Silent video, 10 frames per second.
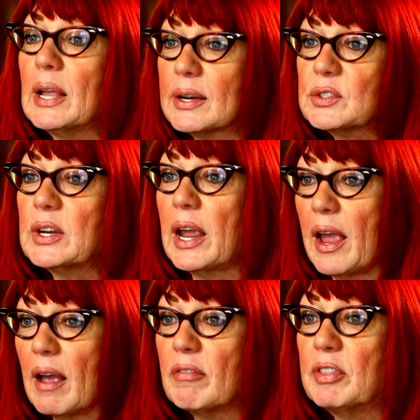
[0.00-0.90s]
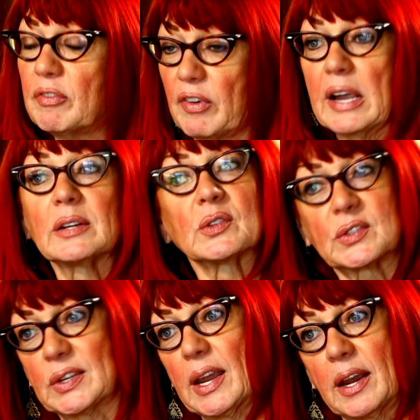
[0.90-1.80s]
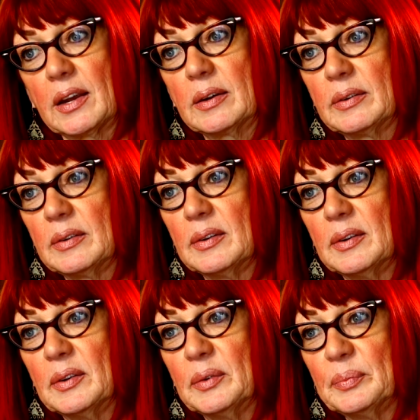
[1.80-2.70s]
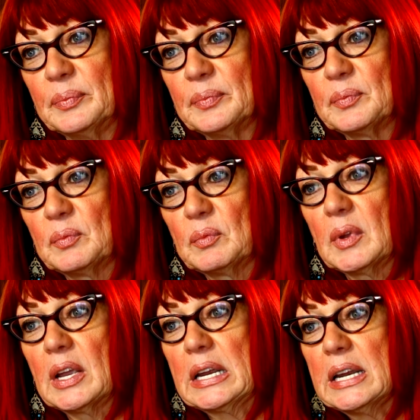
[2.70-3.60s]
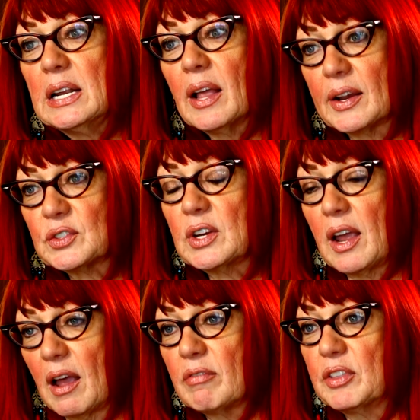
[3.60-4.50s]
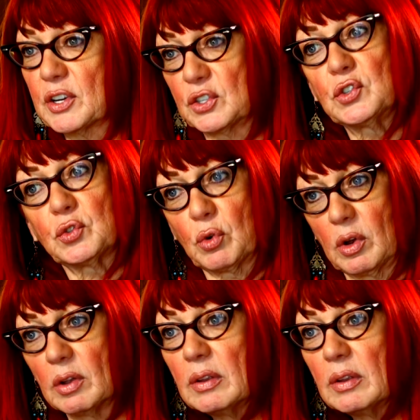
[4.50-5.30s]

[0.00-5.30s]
likes to have the final say, and he likes to have the control.